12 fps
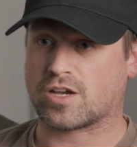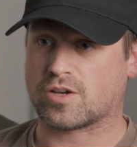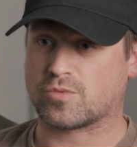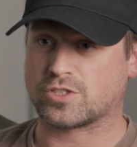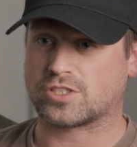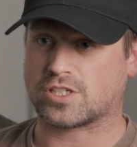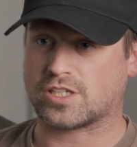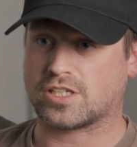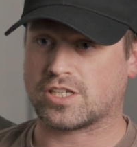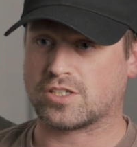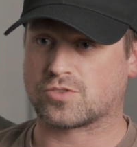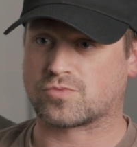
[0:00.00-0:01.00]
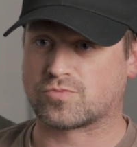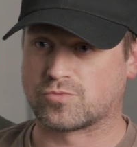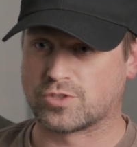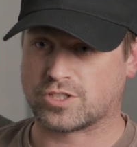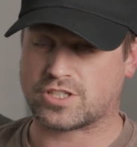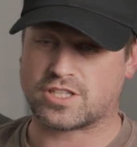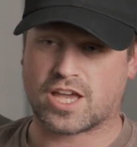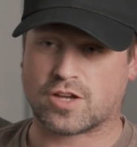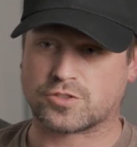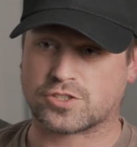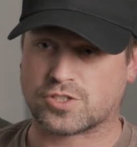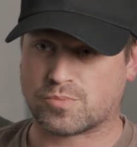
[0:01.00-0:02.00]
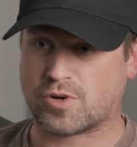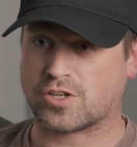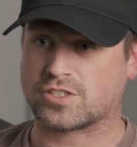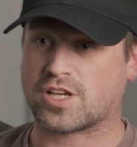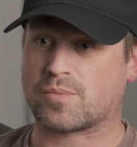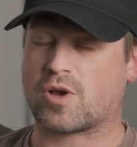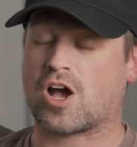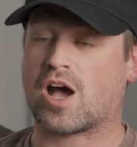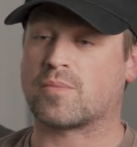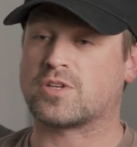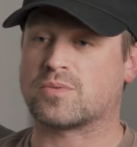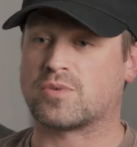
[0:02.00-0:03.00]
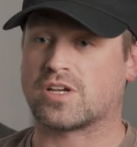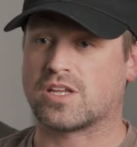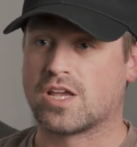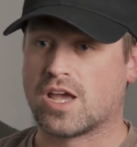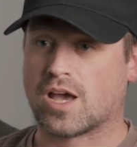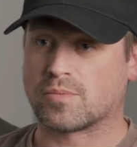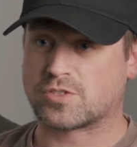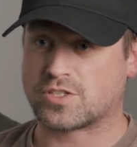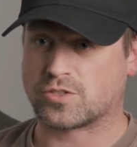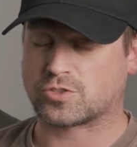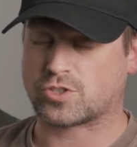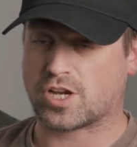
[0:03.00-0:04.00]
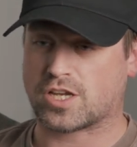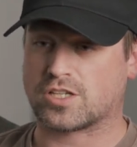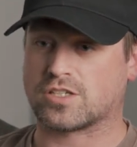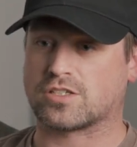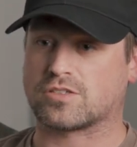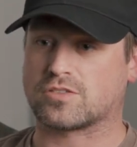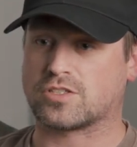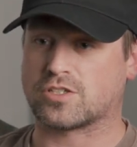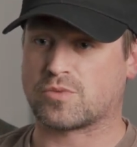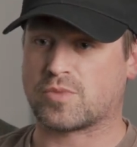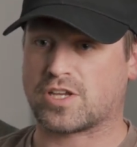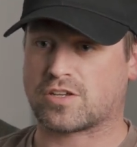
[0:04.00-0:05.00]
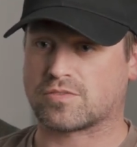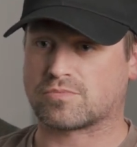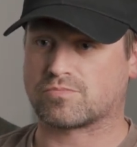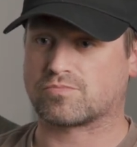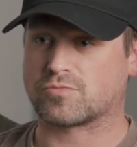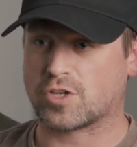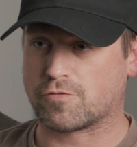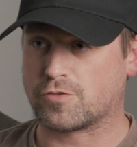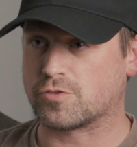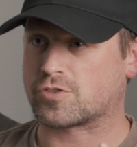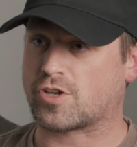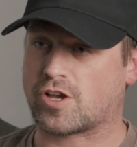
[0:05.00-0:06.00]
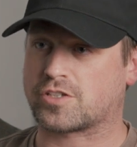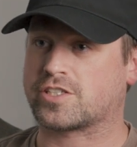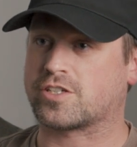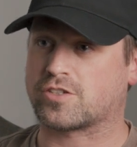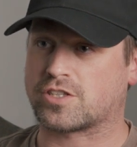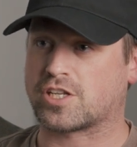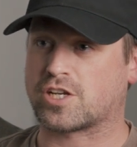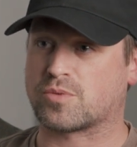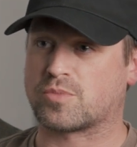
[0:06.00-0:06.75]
which is really now just a part-time hobby, but I'm still trying to, you know, make a few songs here and there.